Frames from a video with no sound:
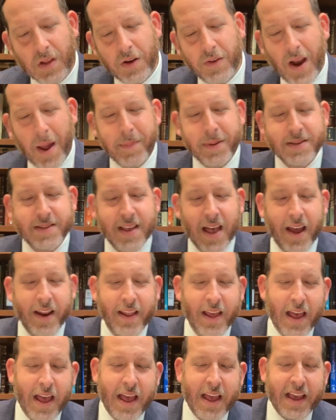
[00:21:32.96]

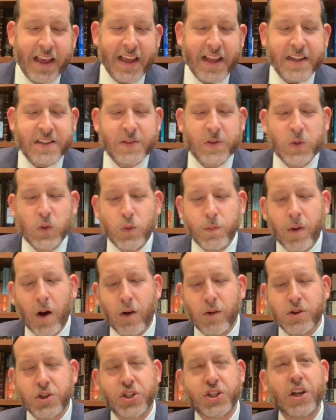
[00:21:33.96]

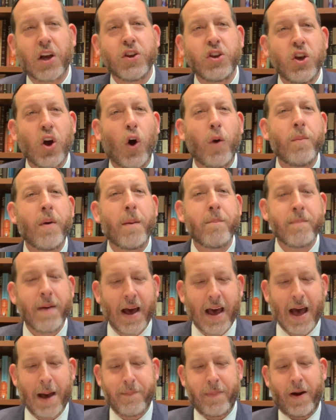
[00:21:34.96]
Itzumo shel yom
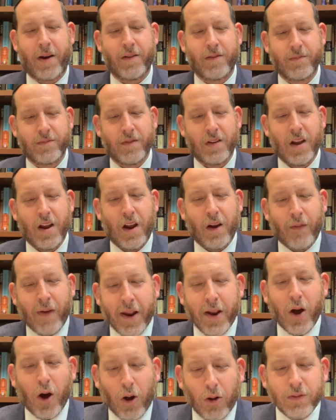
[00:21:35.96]
mechaper.
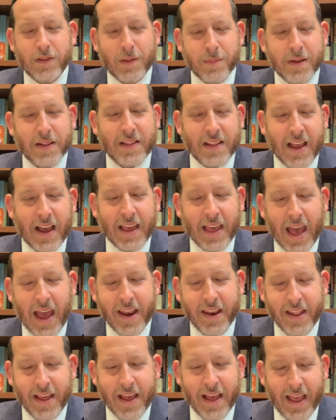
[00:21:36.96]
Right? Ultimately,
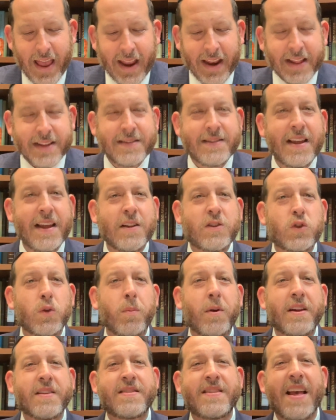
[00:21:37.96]
again, it is the
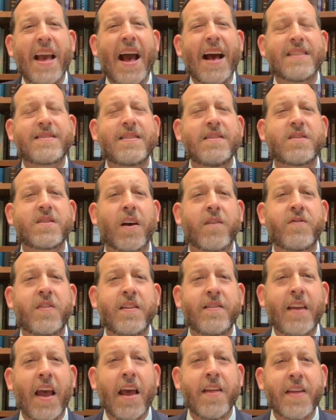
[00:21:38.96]
itzum, it is the essence of the
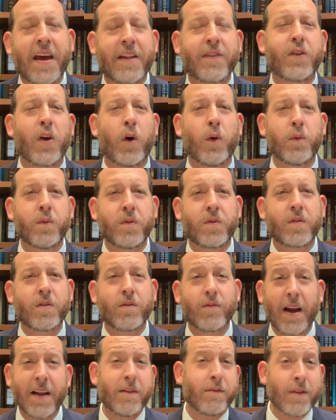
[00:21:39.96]
day that
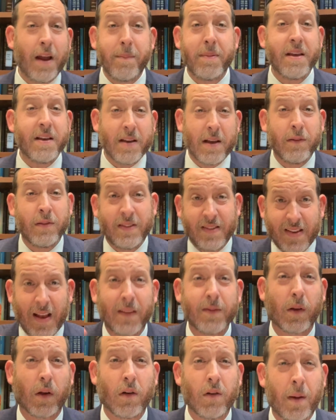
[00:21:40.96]
atones. Right? Rebbe, it
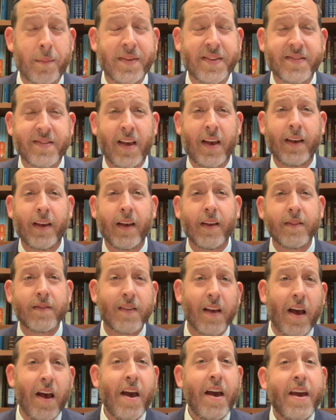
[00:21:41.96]
sounds like what Rebbe's saying
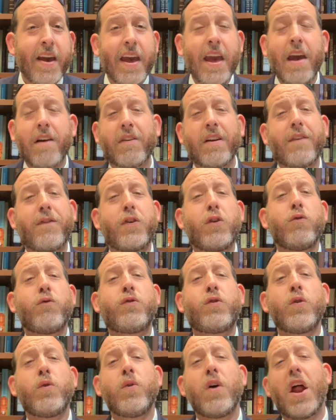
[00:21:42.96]
is, even if you
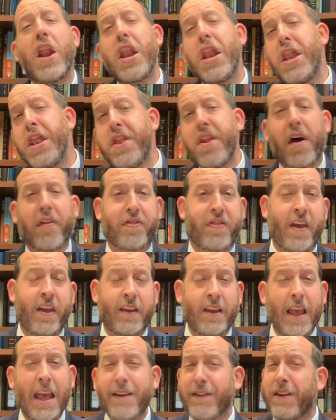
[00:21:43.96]
do nothing,